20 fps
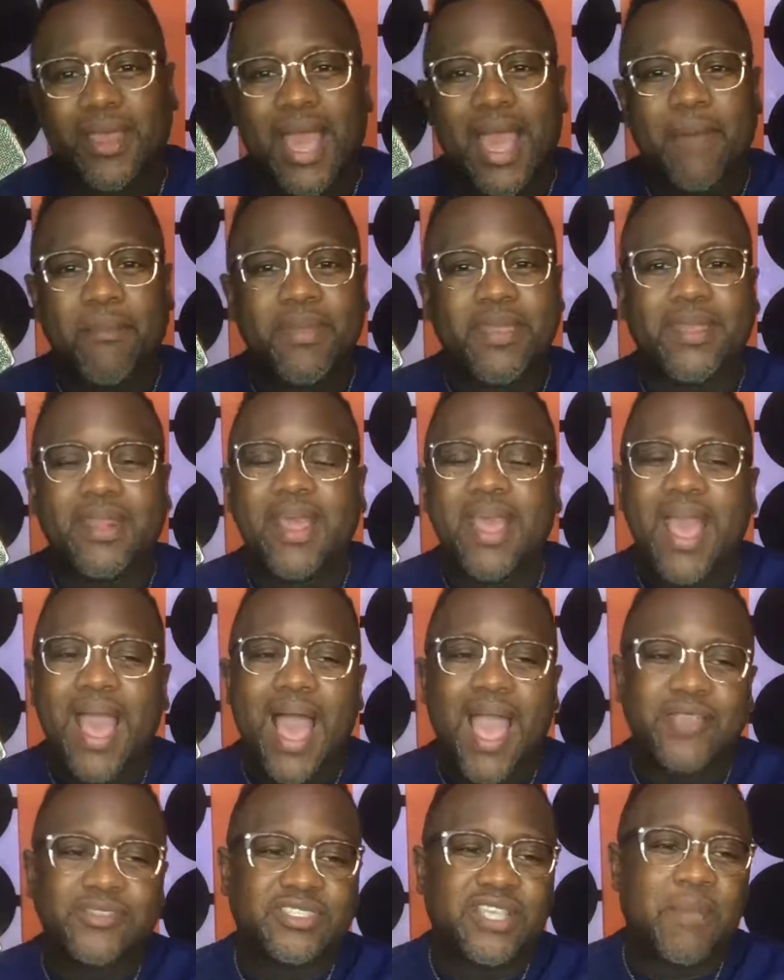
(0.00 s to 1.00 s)
I mean,
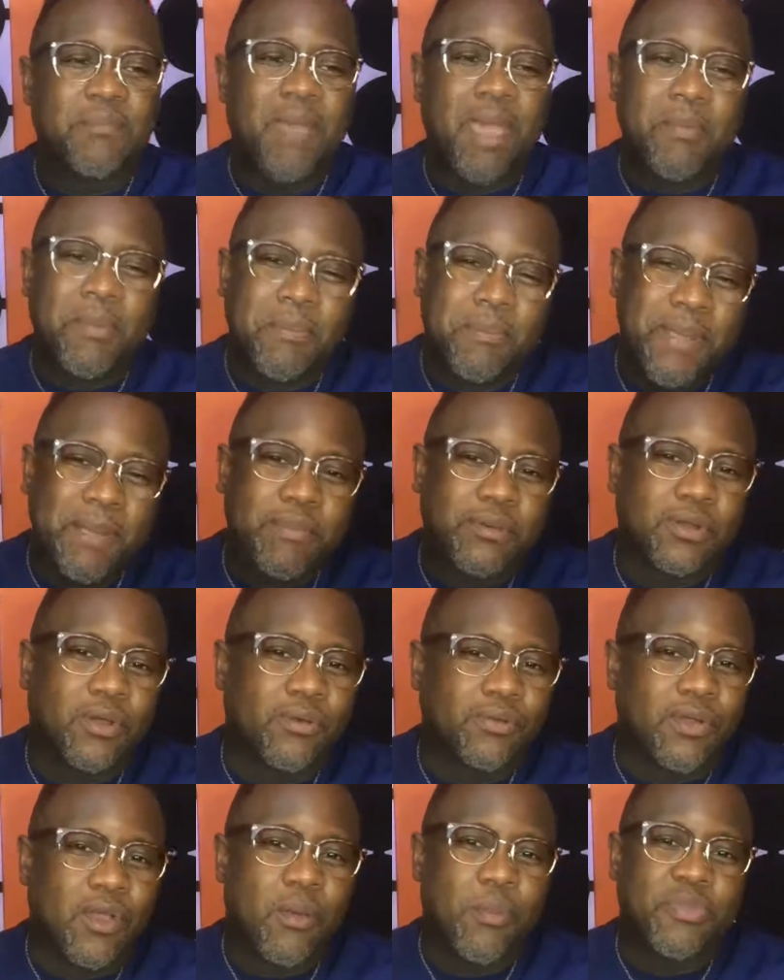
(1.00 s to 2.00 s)
I say maybe people
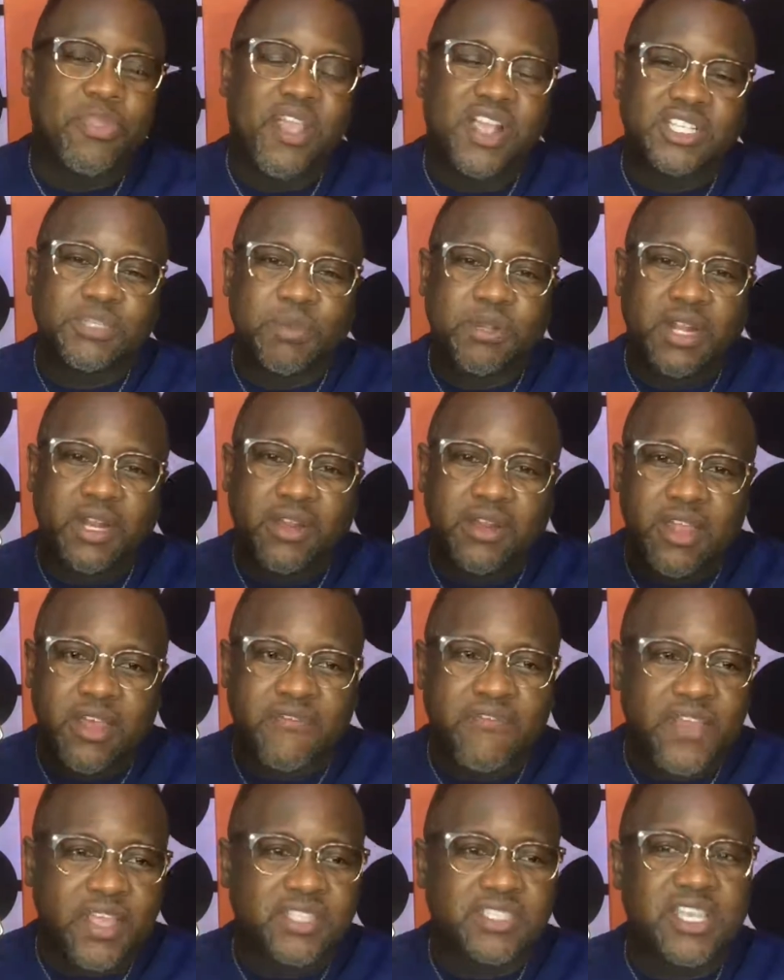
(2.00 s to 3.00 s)
don't know, but there's been
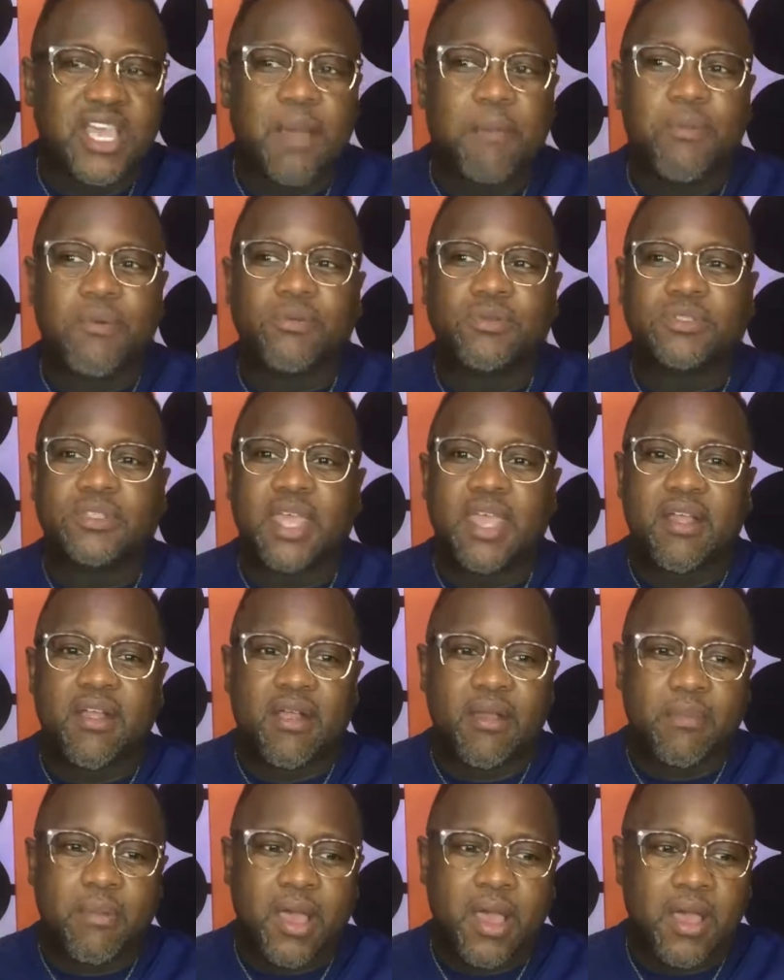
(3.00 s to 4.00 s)
enough examples.
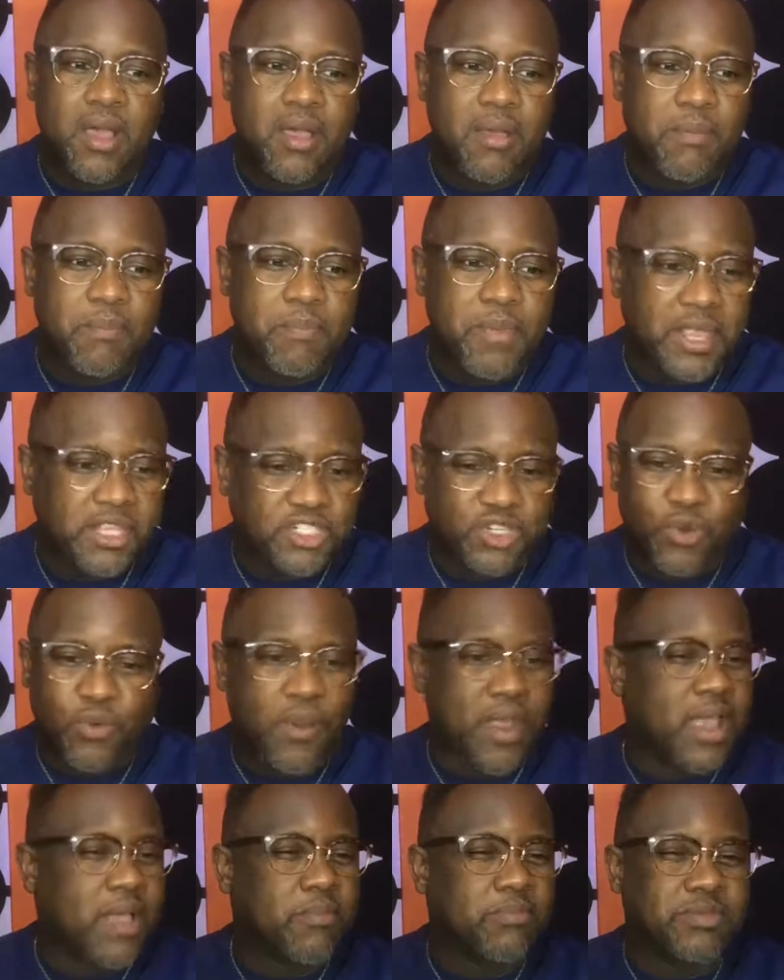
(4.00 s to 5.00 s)
There are
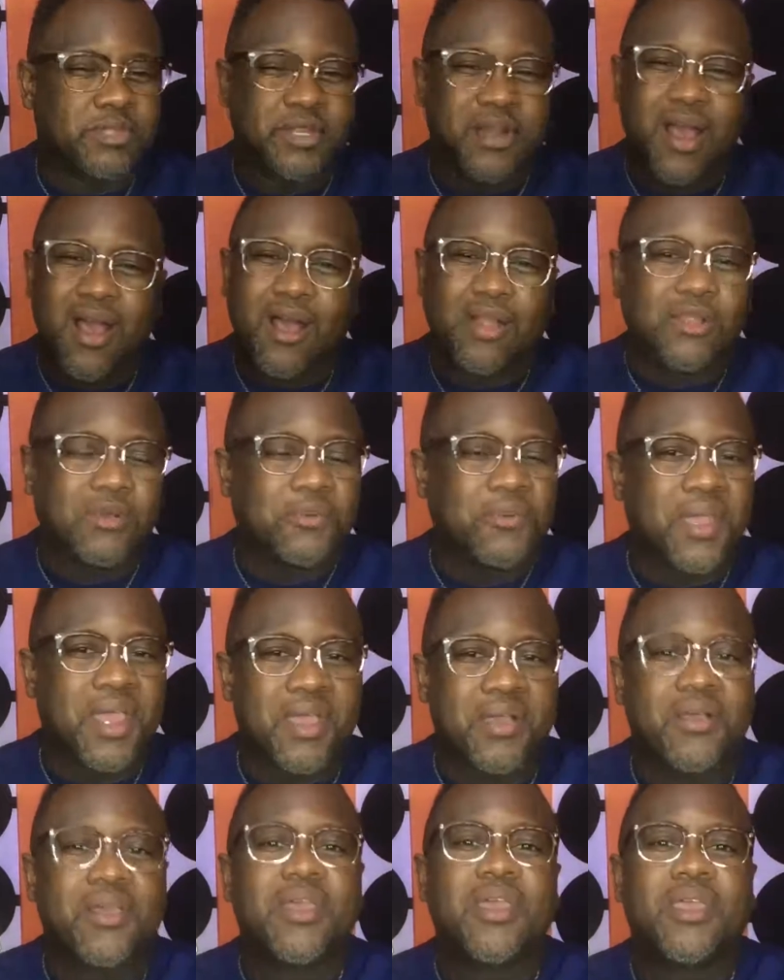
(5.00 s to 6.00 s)
pictograms and all
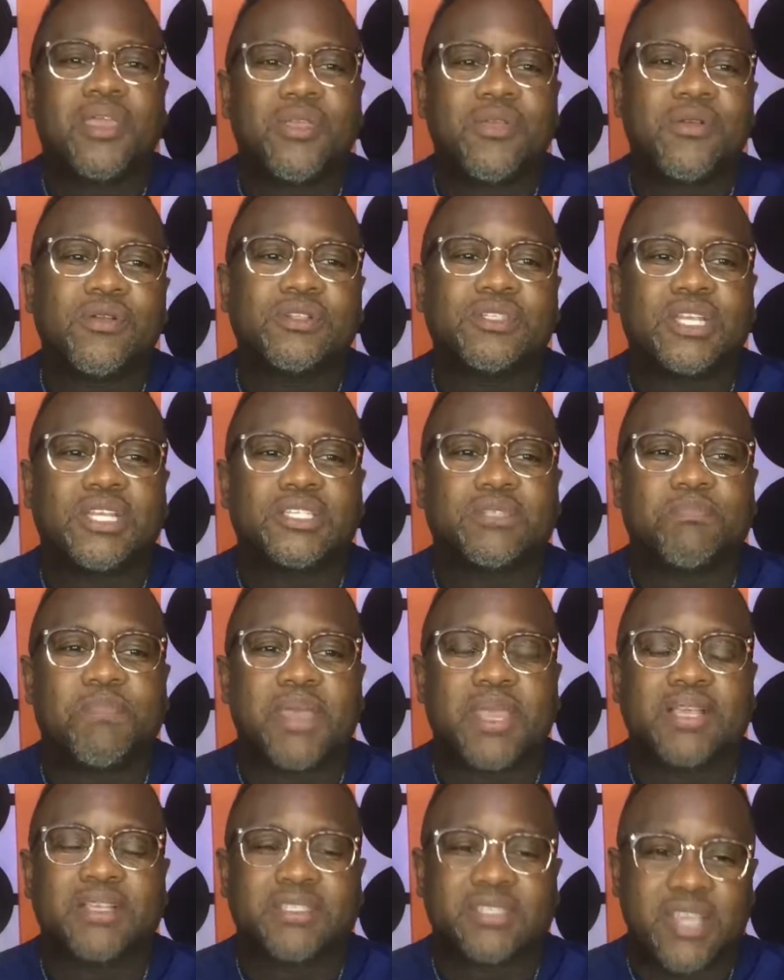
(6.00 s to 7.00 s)
around. You're just
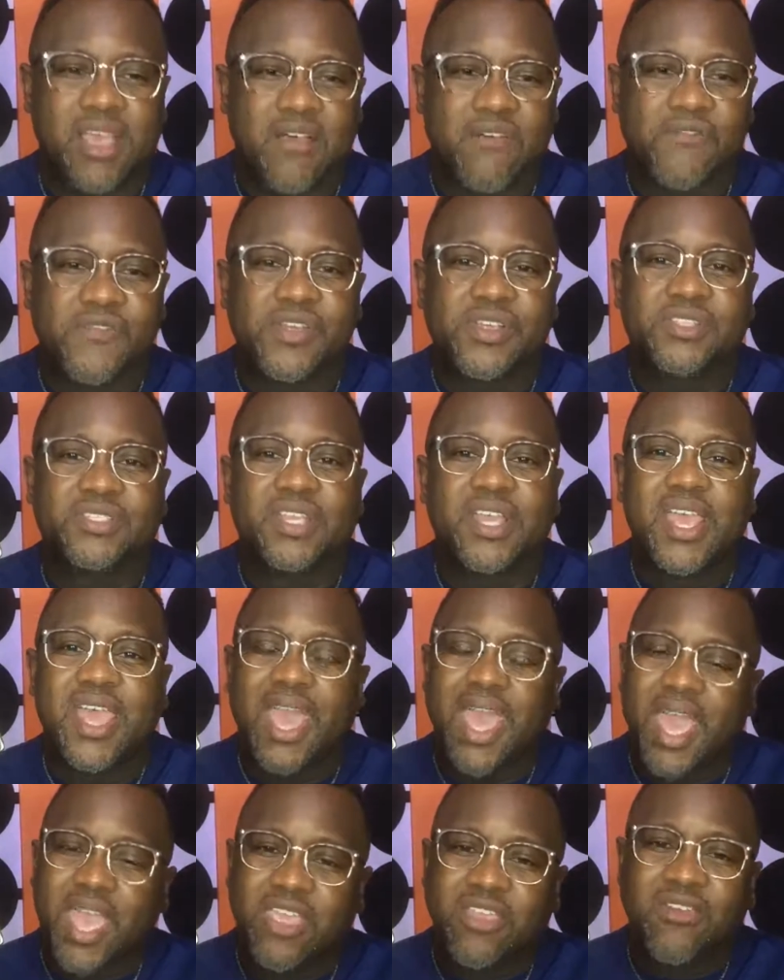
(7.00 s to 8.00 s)
being selfish
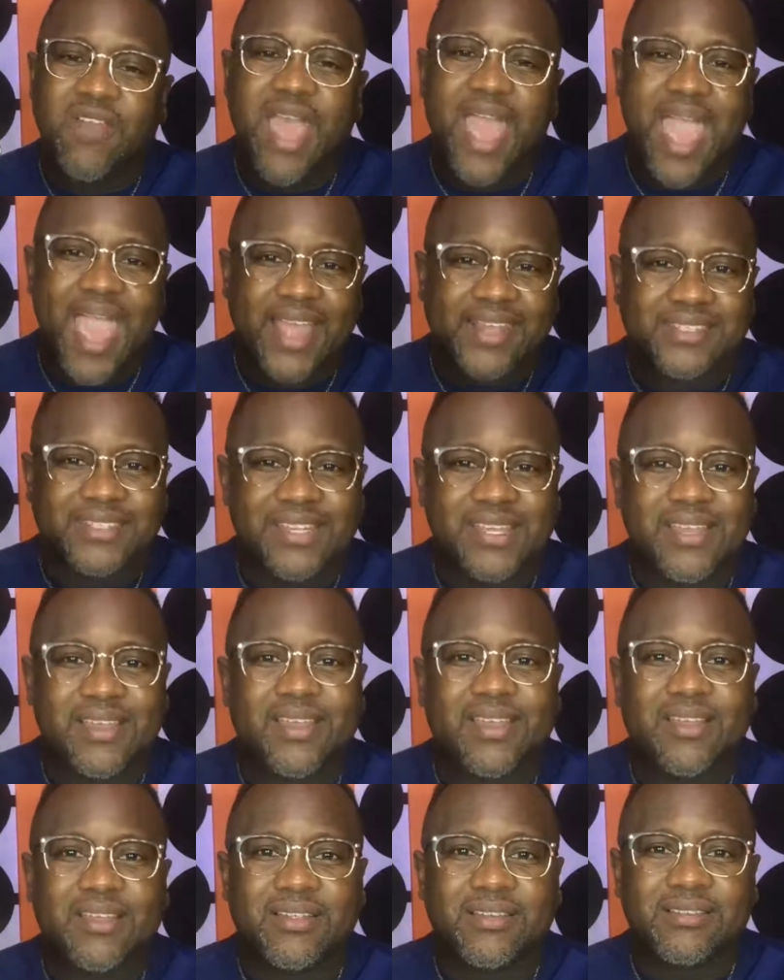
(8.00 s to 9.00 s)
and you're
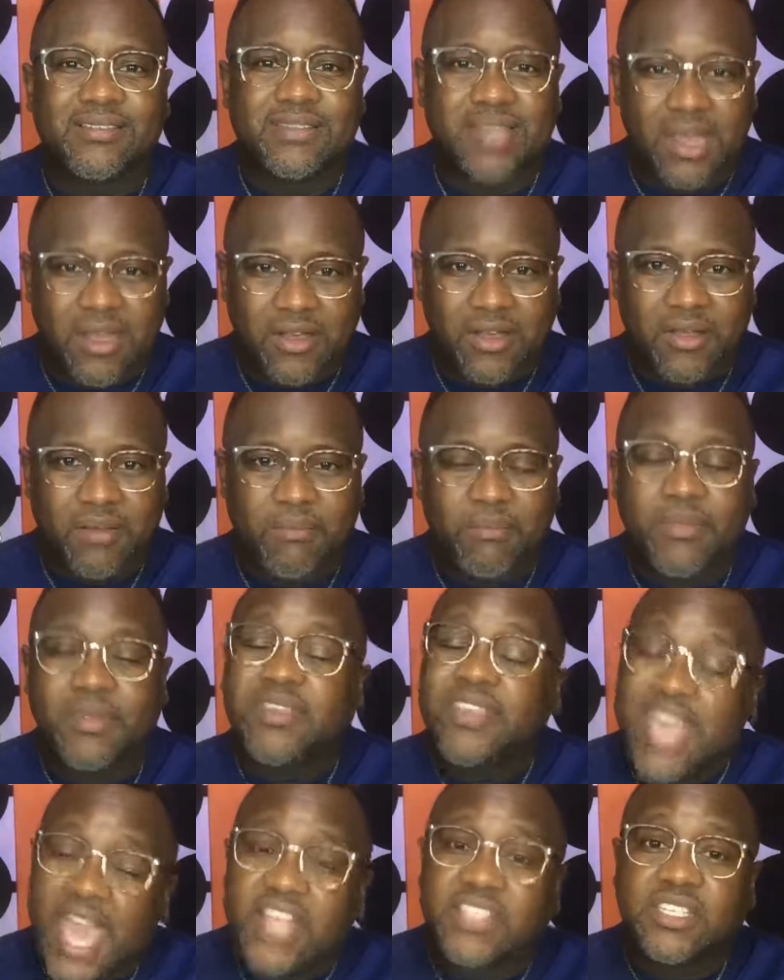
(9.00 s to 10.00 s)
acting dumb.
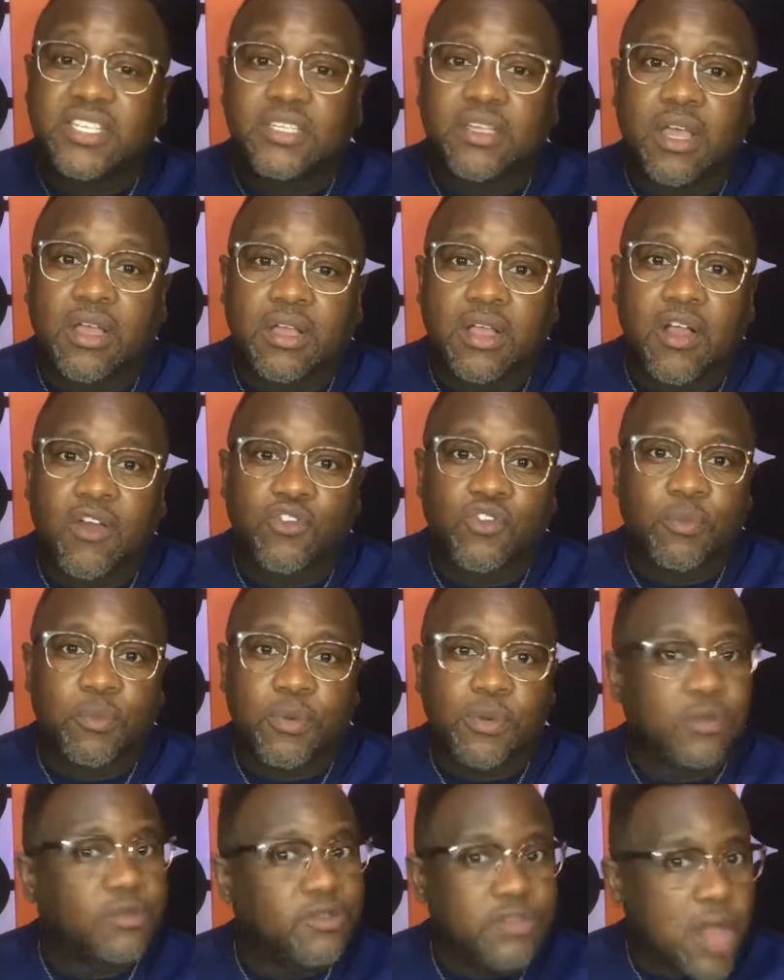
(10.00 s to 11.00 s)
Yes, it's
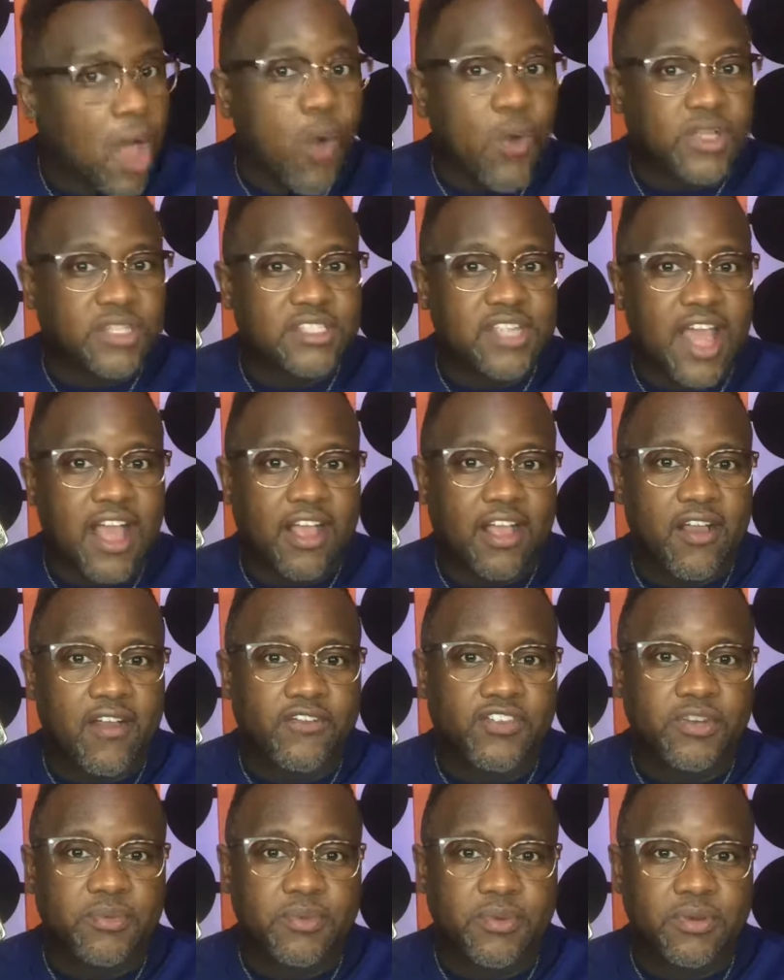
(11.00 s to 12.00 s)
uncomfortable. No, it's not
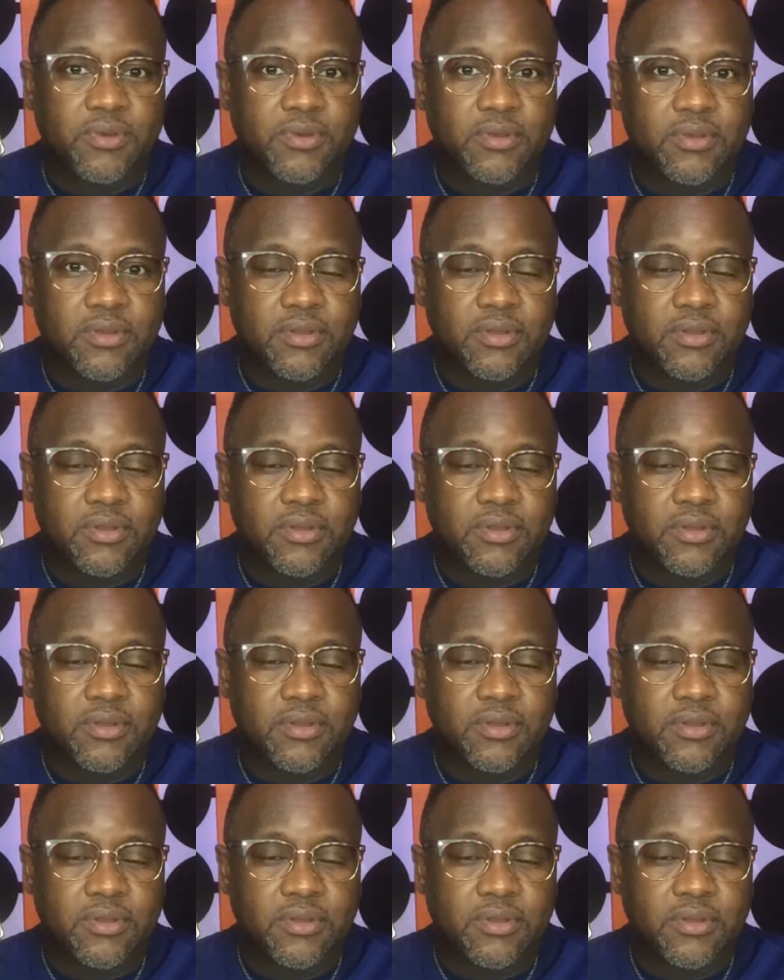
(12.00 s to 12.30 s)
comfortable.